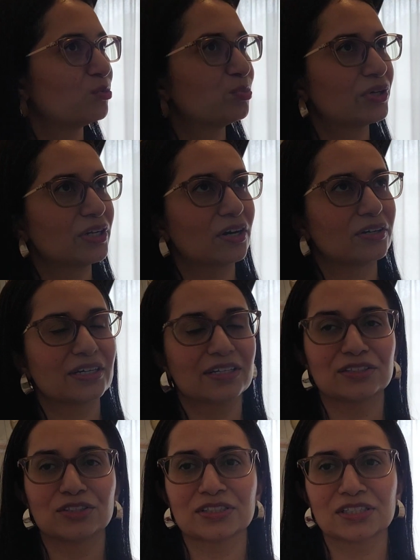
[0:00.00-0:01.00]
putting
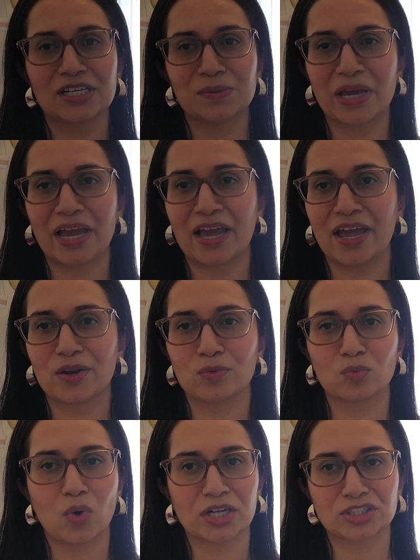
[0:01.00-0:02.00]
Ariella to sleep
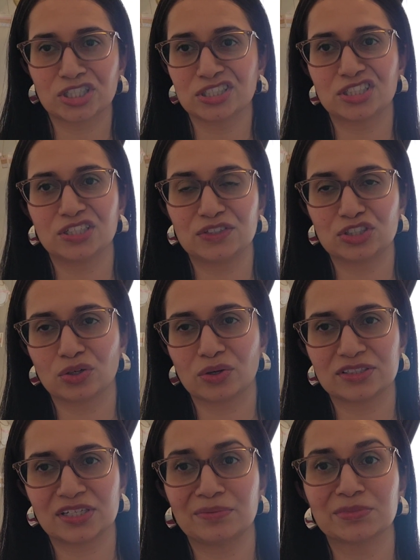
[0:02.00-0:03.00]
and watching a TV show
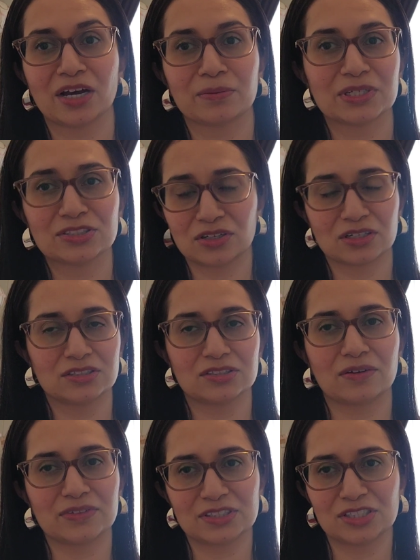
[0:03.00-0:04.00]
at the same time, as long as
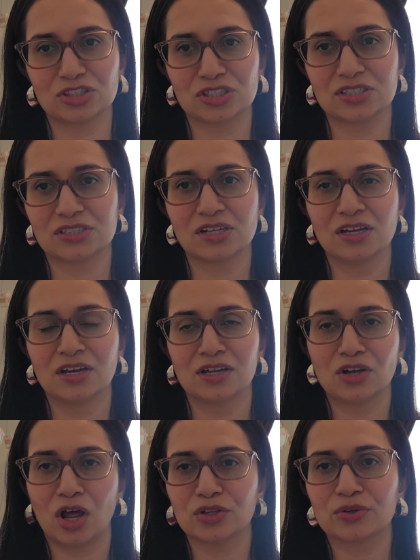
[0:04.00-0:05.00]
obviously she's
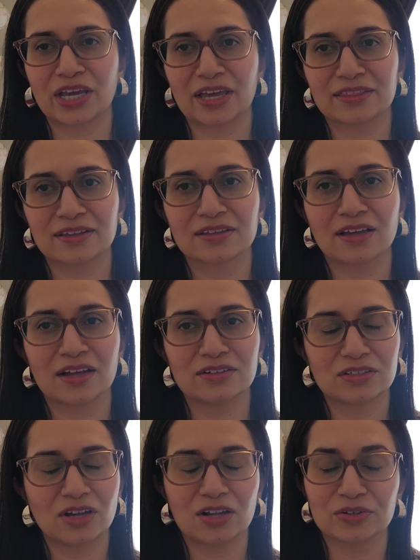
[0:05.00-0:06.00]
not looking at
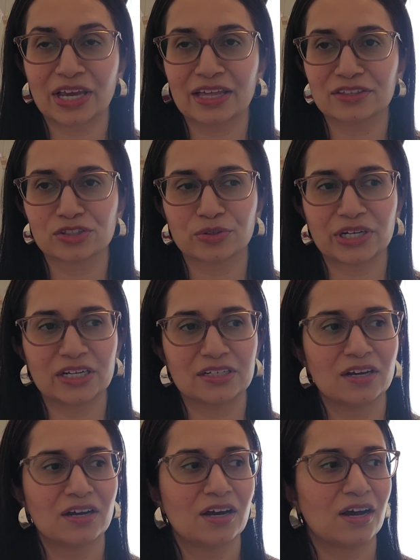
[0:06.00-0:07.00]
the screen.
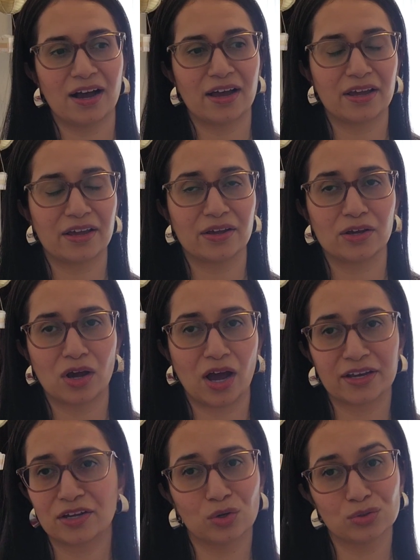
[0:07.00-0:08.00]
I
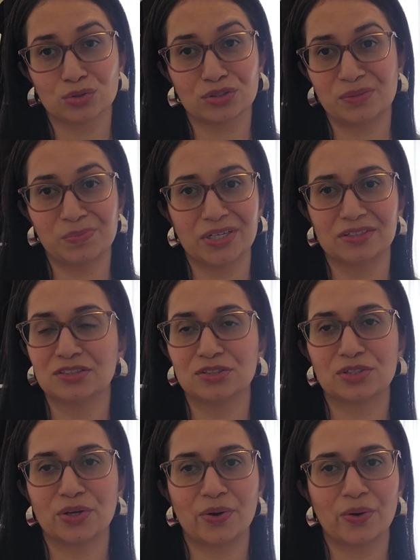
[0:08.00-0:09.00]
can also sleep in.
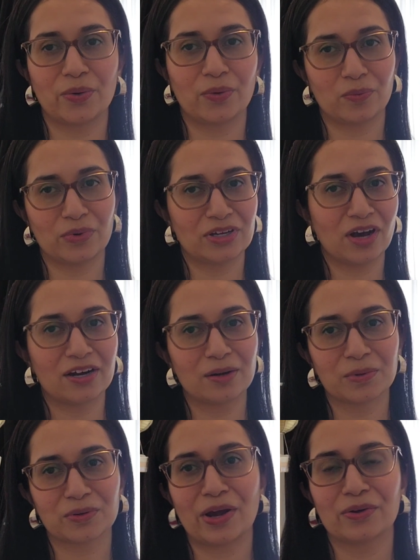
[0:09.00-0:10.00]
So we got
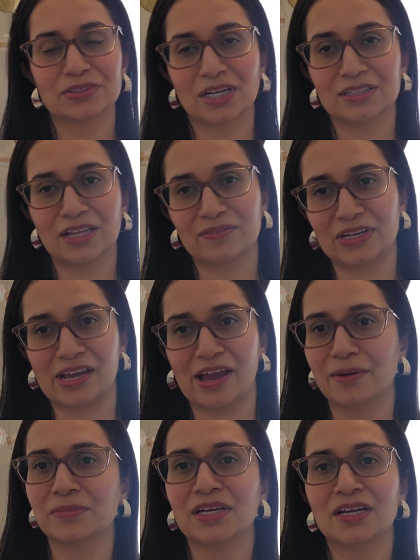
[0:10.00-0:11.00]
up around 11
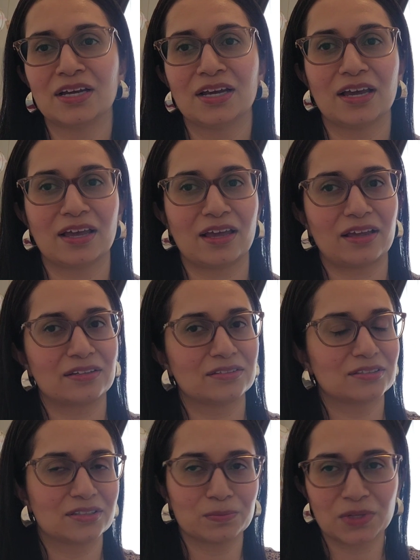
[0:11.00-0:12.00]
a.m.
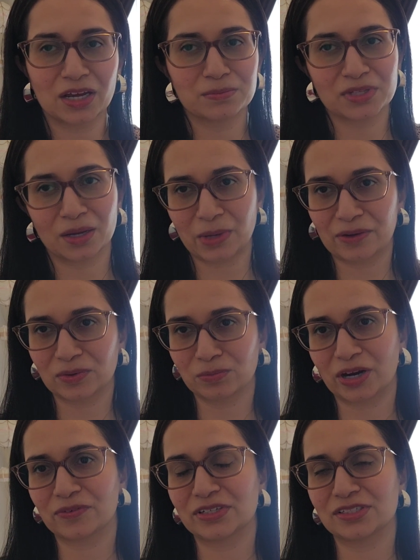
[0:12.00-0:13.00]
and sometimes I'm having
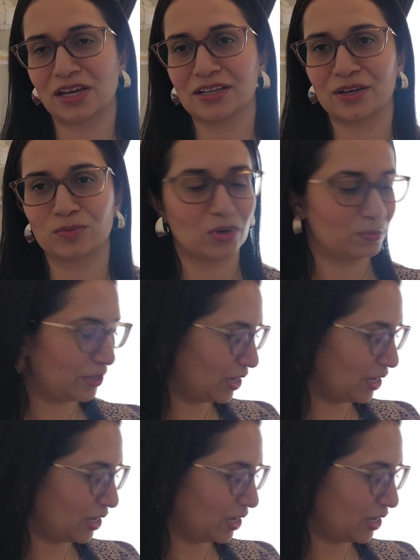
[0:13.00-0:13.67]
breakfast at like 1